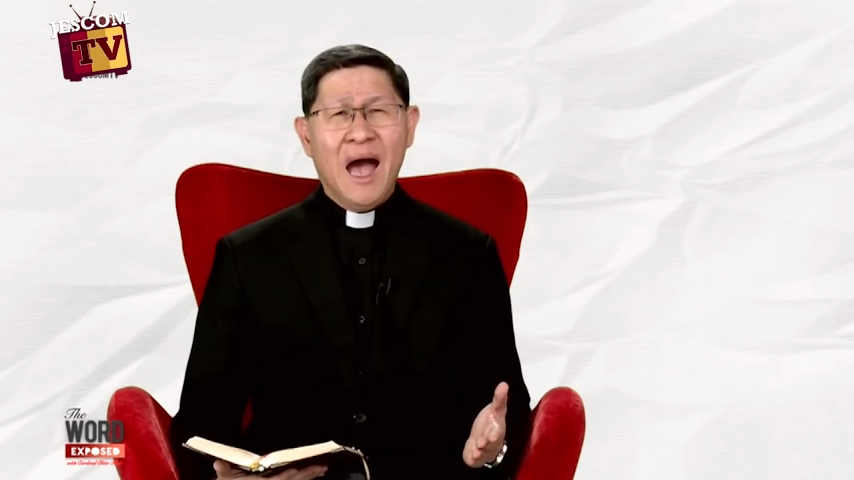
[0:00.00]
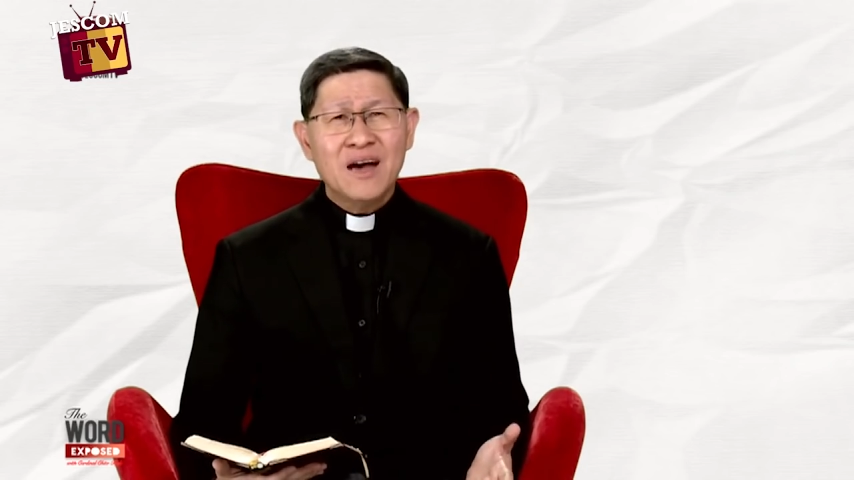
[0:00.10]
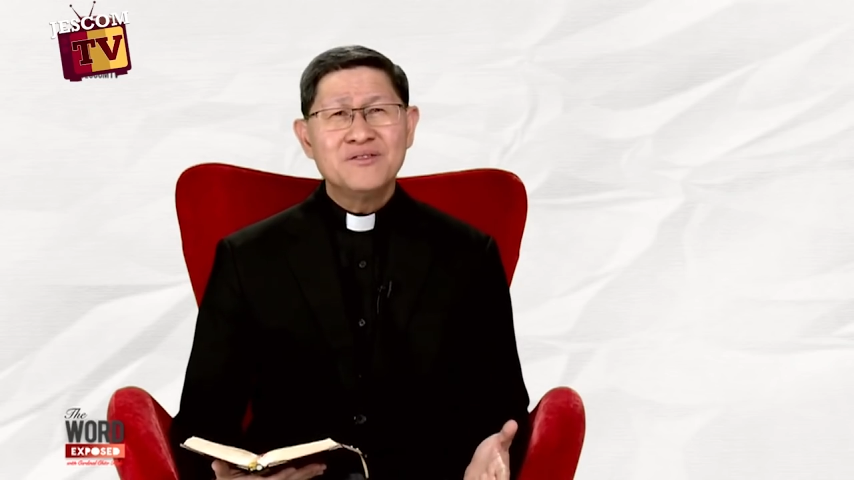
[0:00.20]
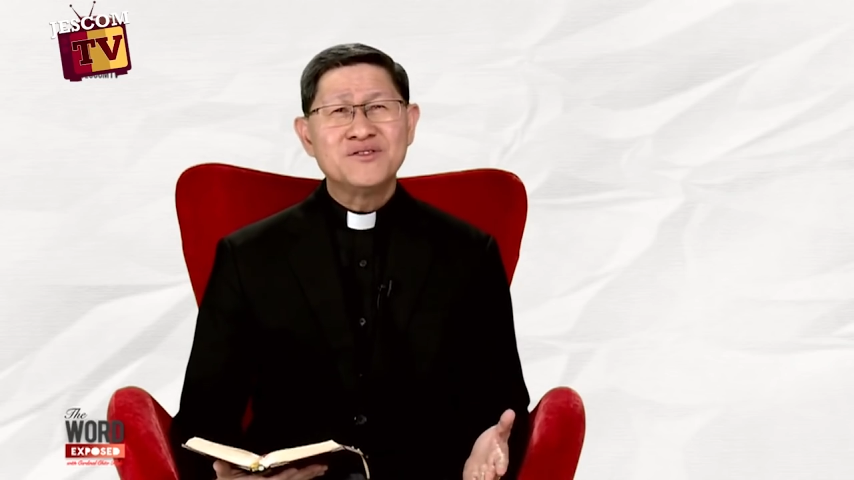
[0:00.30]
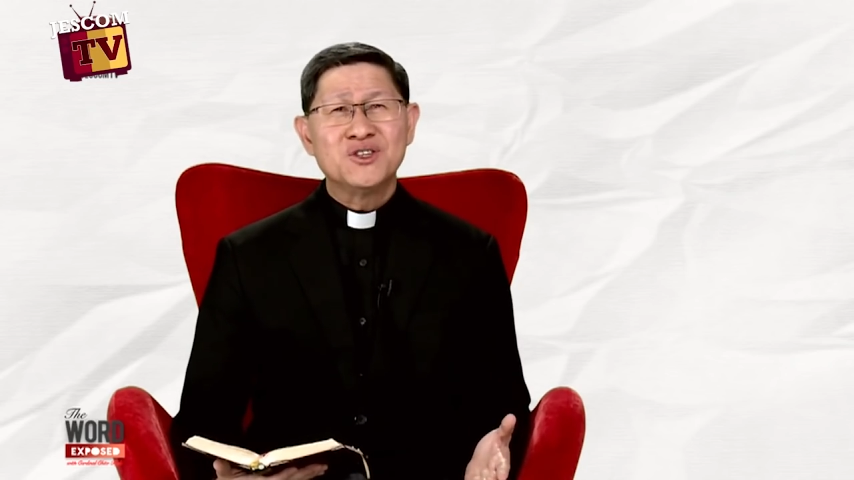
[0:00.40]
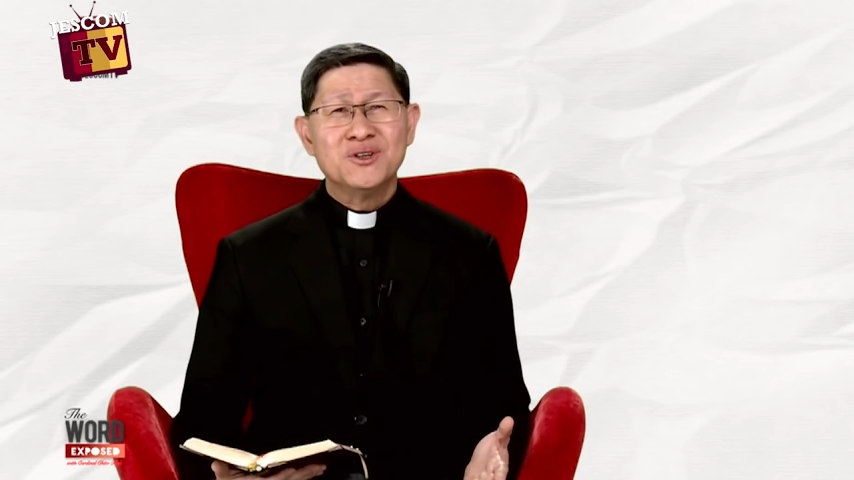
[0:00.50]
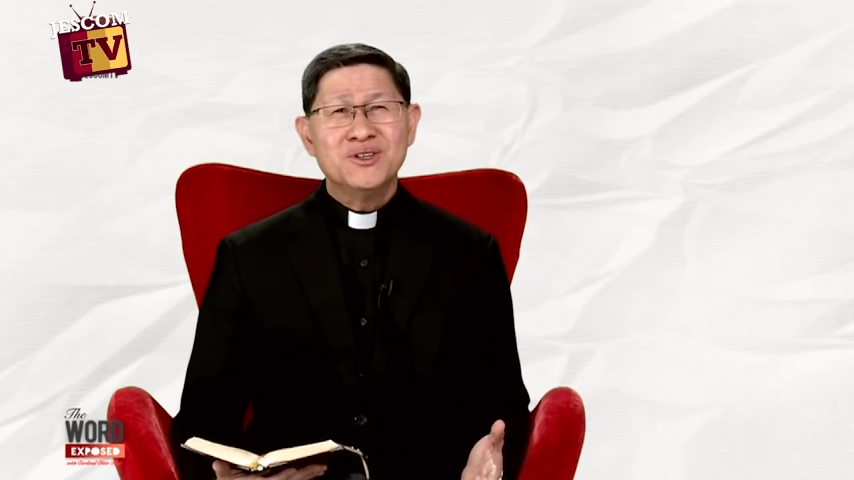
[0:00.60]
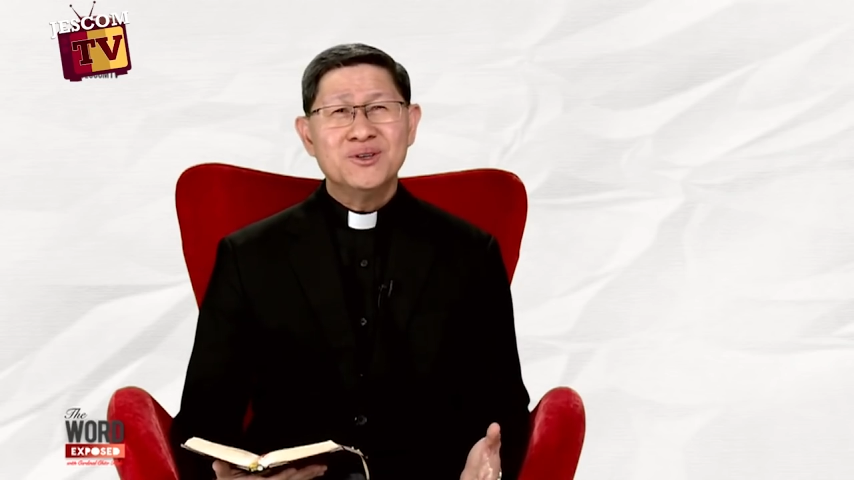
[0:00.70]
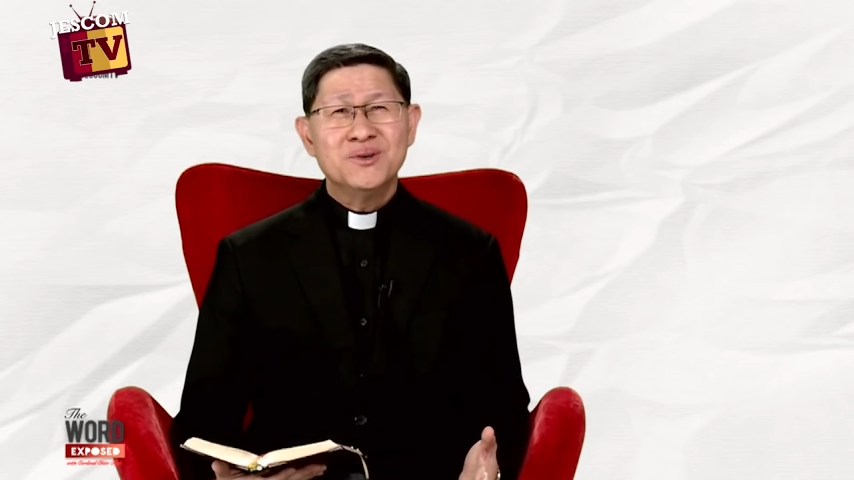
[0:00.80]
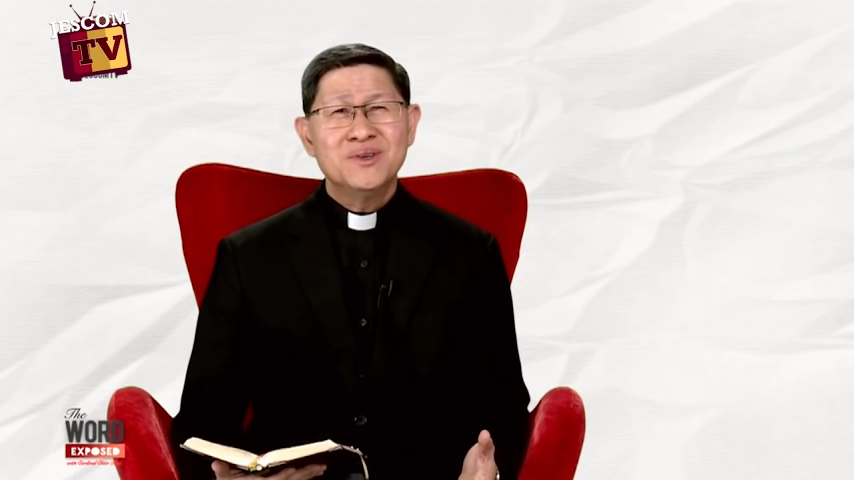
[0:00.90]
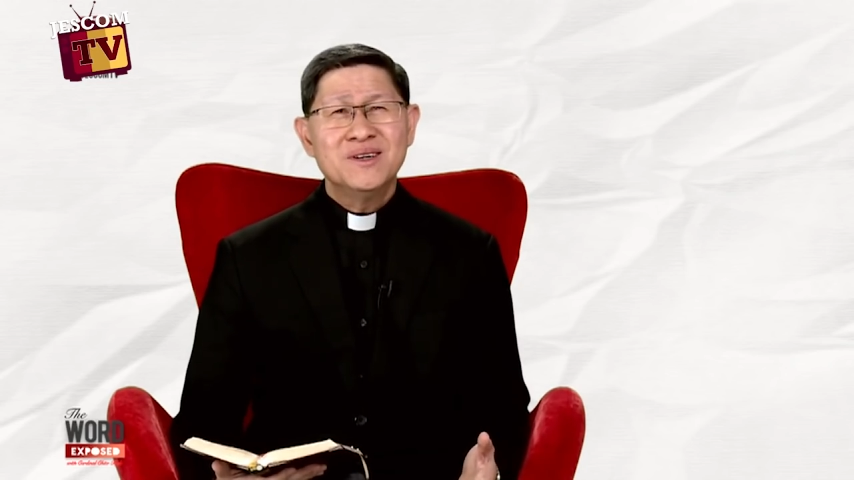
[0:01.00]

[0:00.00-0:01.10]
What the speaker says: after you,